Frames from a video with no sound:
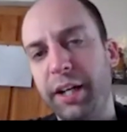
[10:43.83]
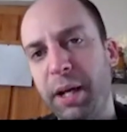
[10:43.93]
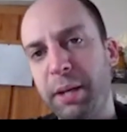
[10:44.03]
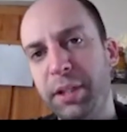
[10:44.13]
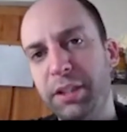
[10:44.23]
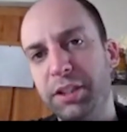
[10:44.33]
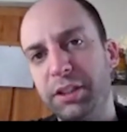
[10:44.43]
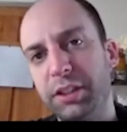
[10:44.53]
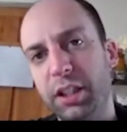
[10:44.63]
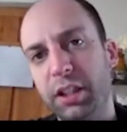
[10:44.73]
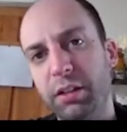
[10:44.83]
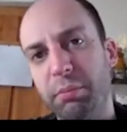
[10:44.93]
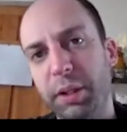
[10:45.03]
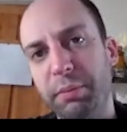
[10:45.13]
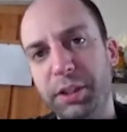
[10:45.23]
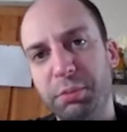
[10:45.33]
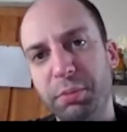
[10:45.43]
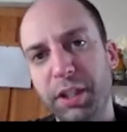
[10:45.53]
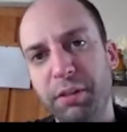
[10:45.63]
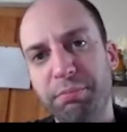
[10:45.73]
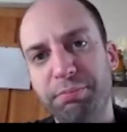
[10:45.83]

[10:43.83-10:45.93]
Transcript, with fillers: It might be just uh might be just me.